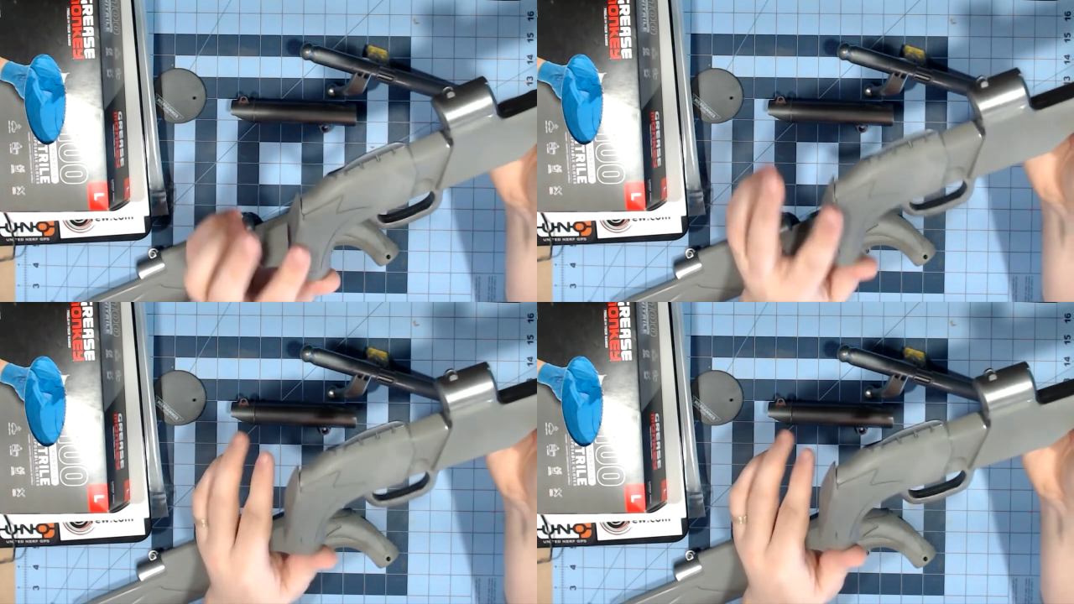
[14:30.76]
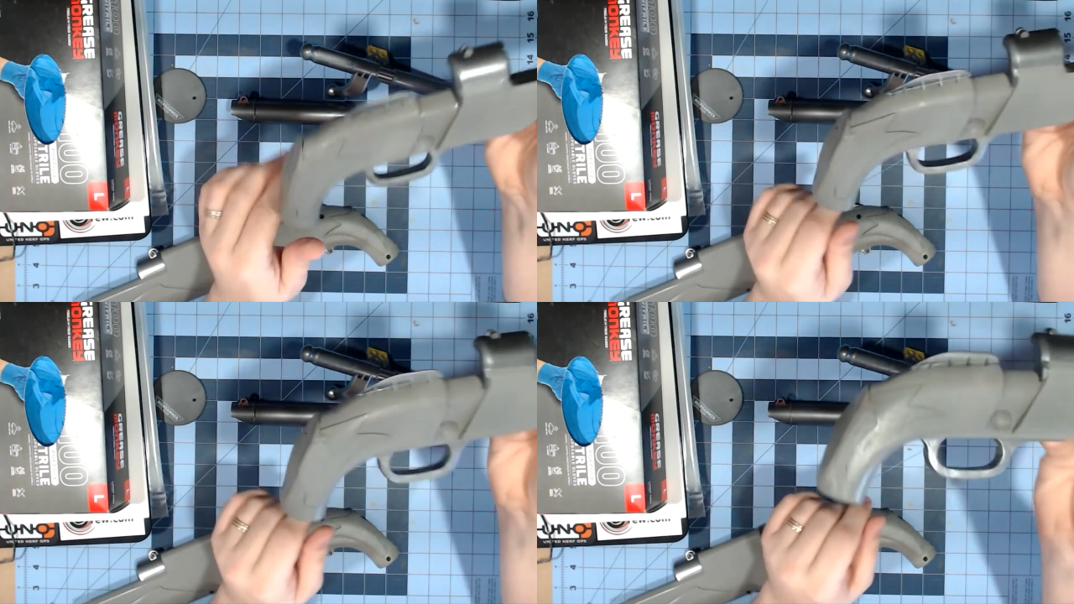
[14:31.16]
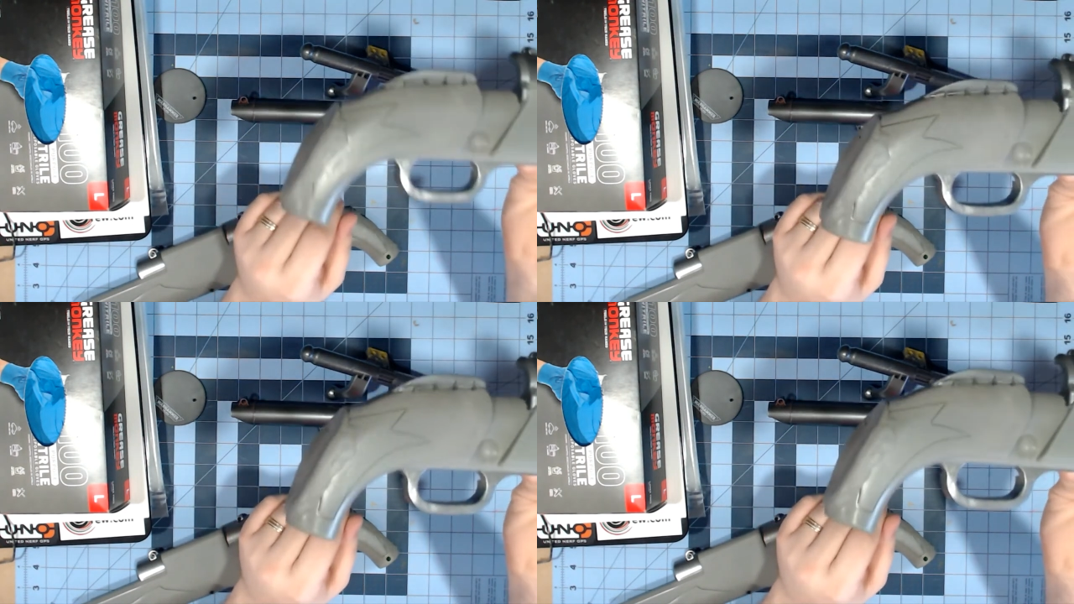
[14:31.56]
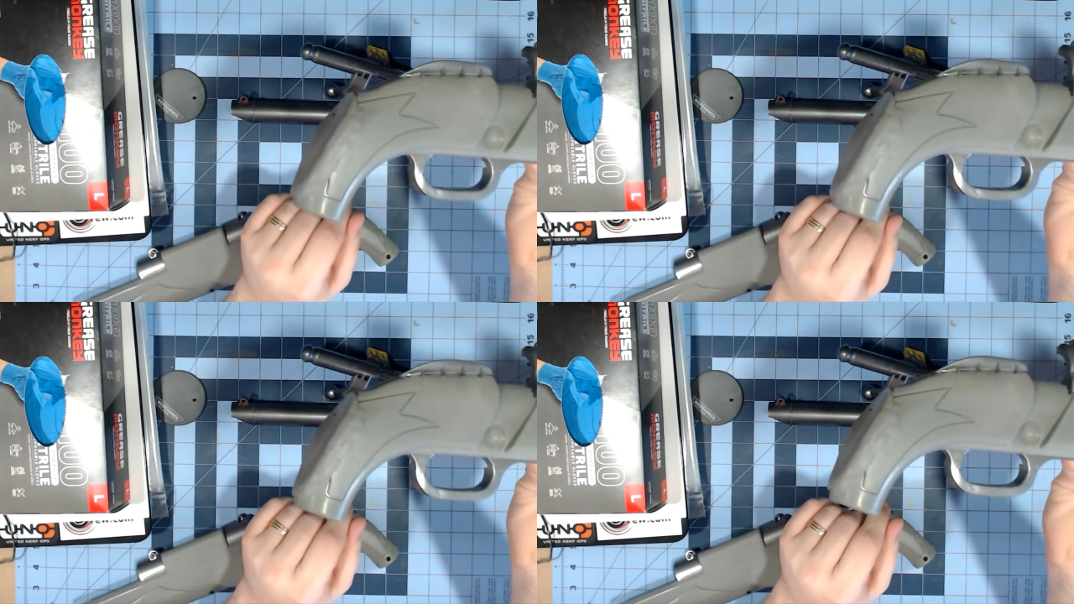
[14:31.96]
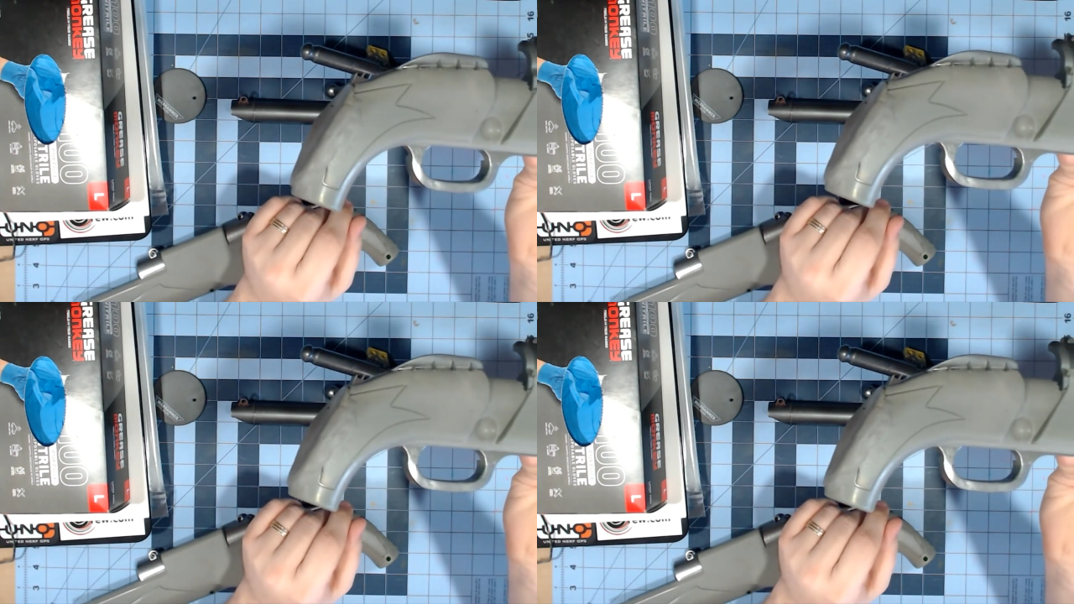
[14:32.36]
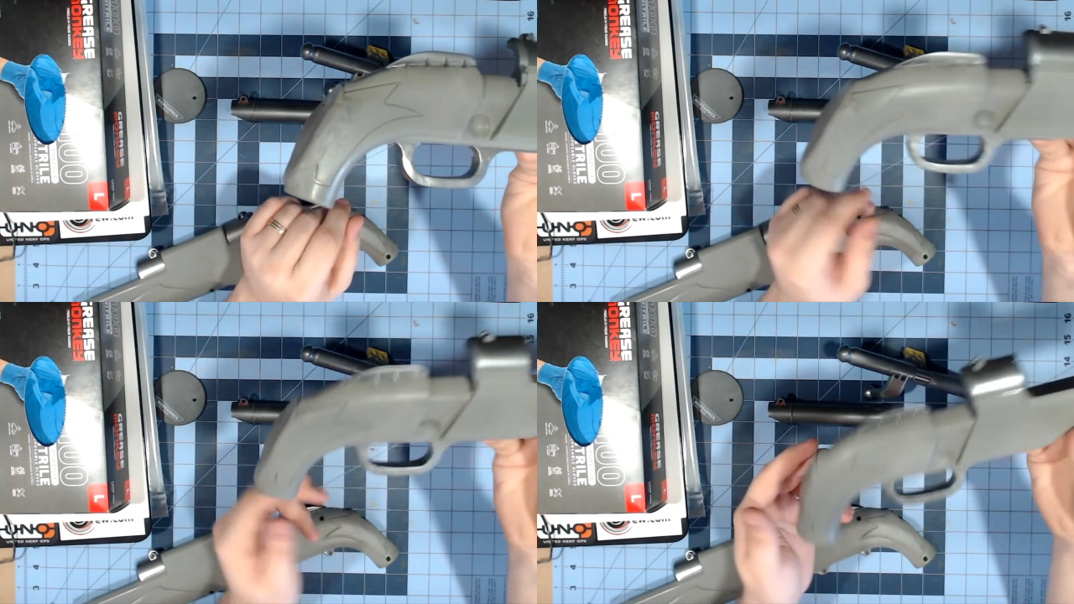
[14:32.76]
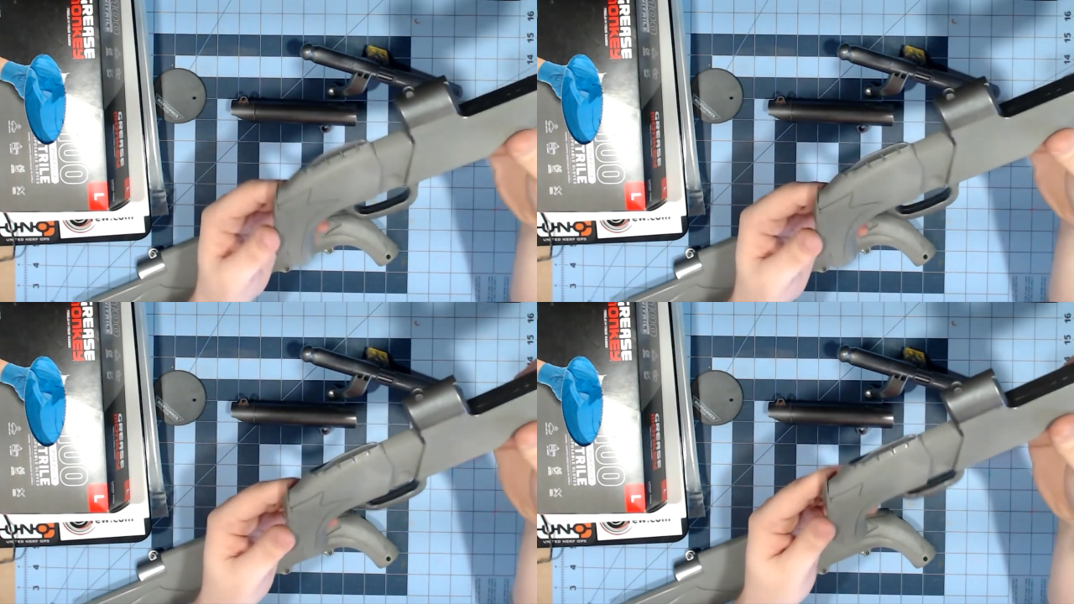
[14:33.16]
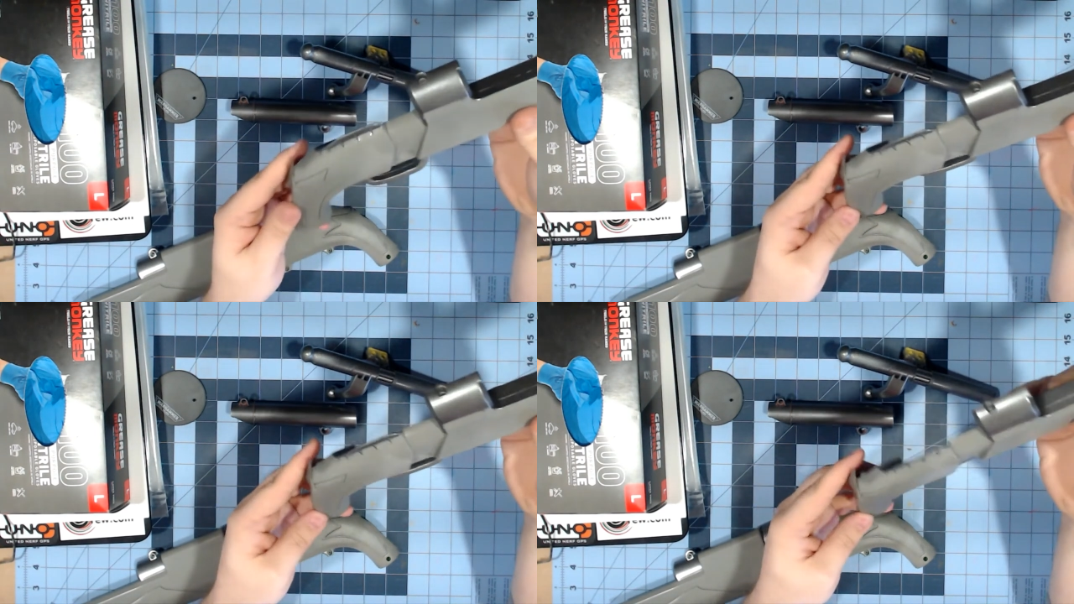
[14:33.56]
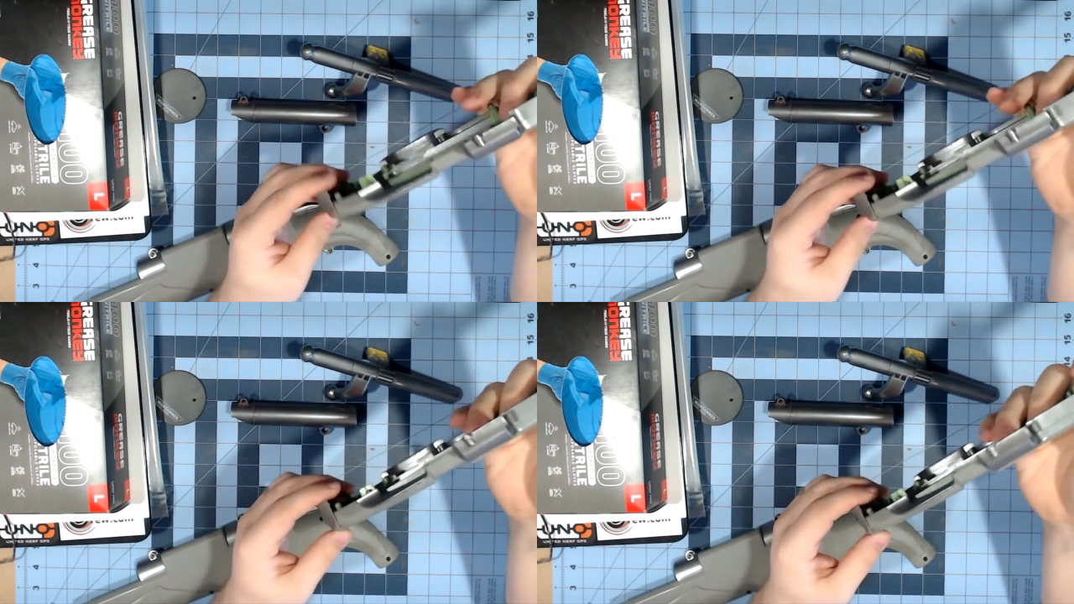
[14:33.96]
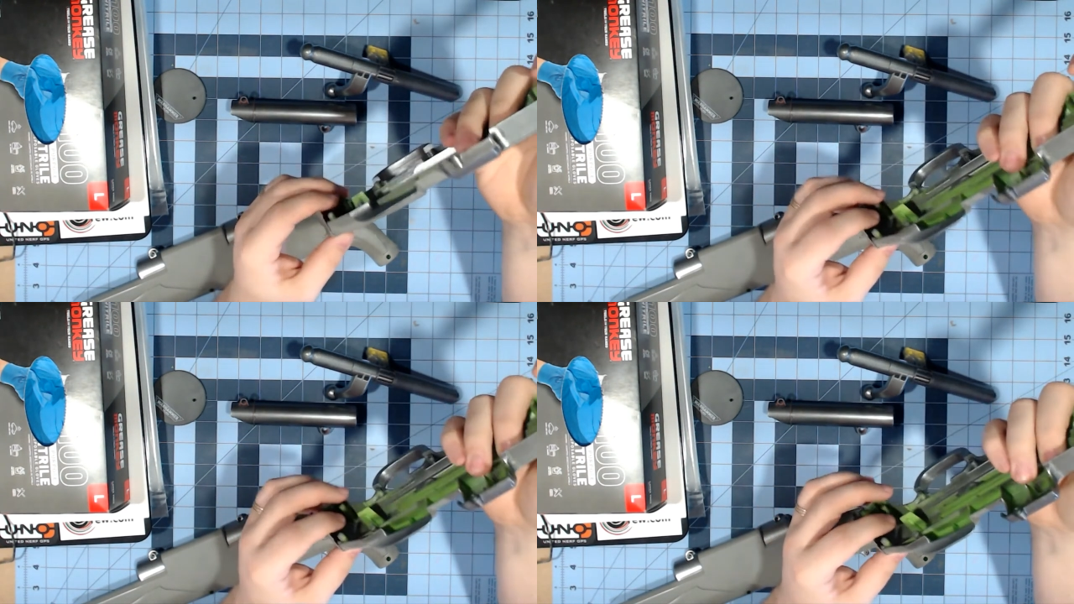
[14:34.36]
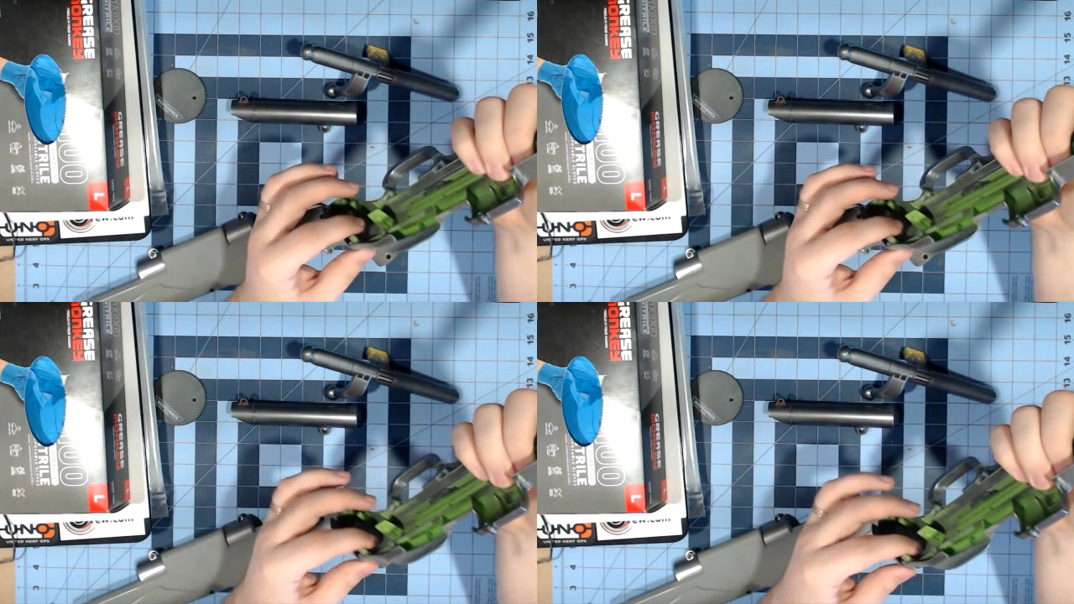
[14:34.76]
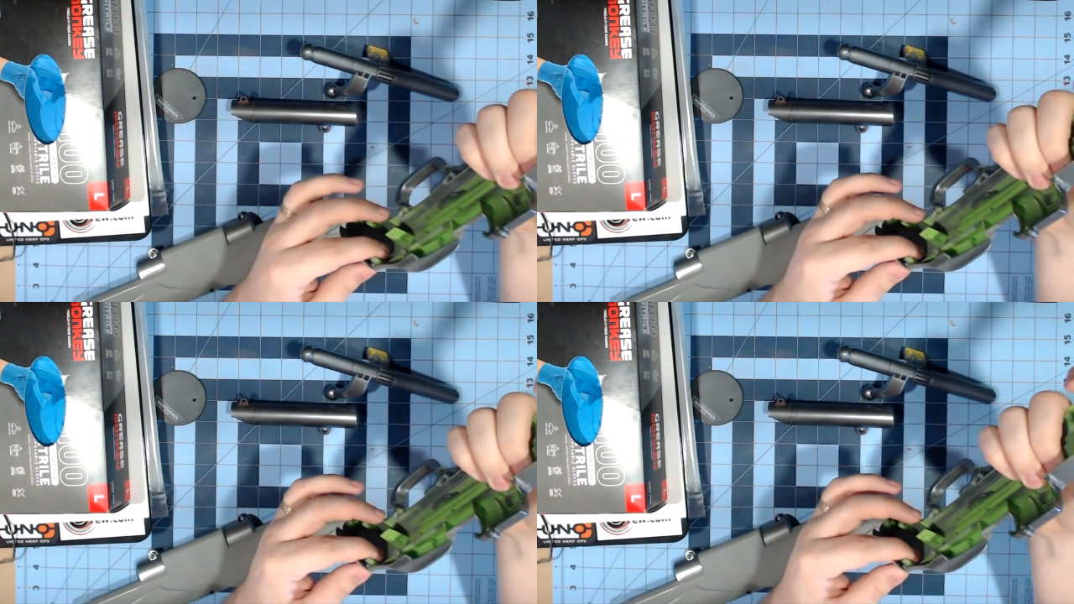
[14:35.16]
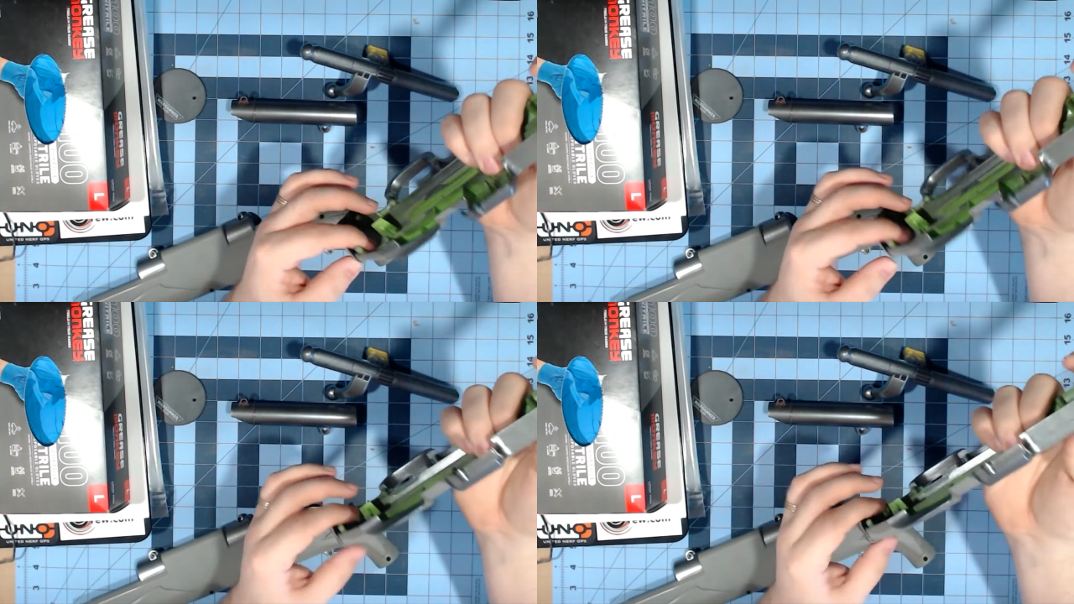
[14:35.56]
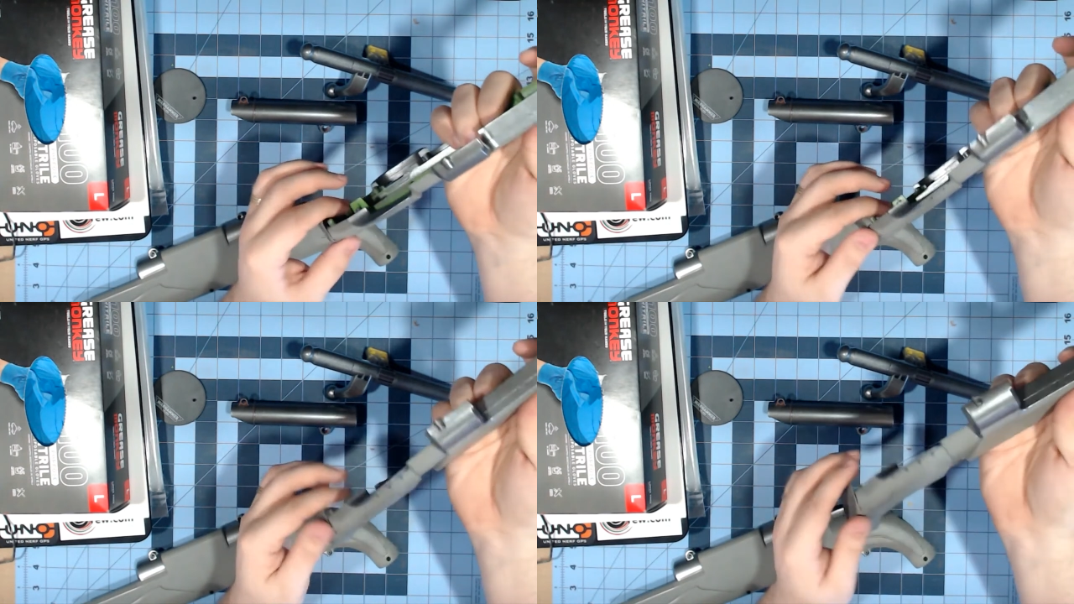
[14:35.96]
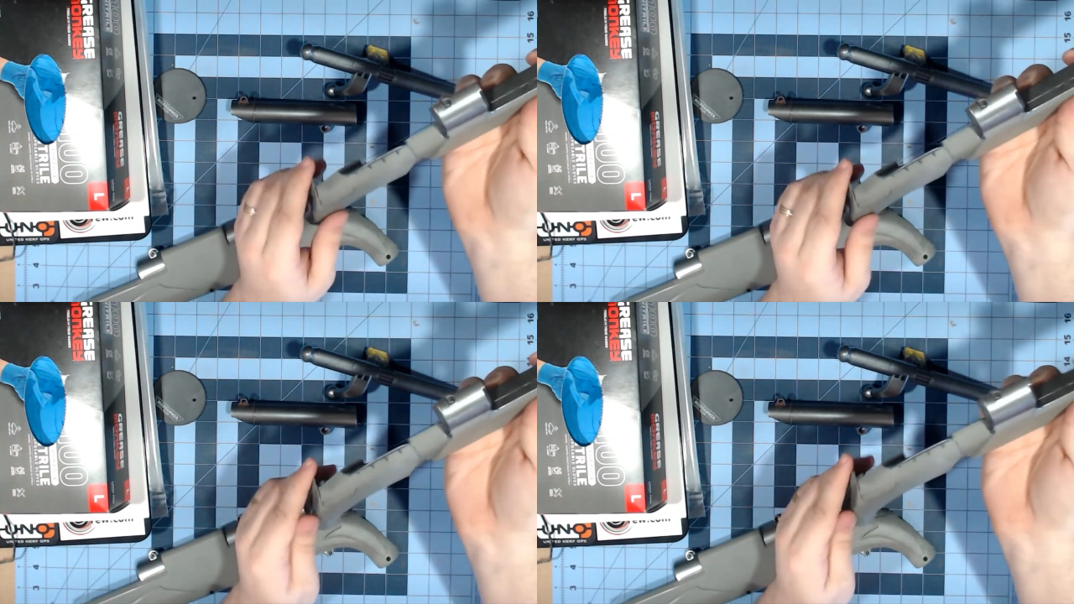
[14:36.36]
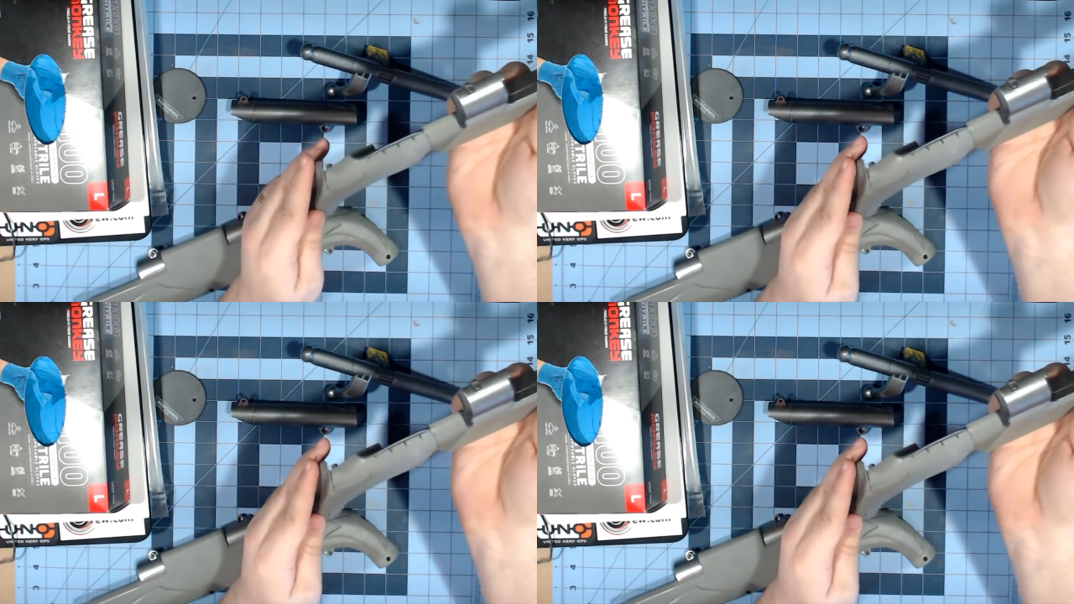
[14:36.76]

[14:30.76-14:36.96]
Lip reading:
Nobody's mouth can be seen.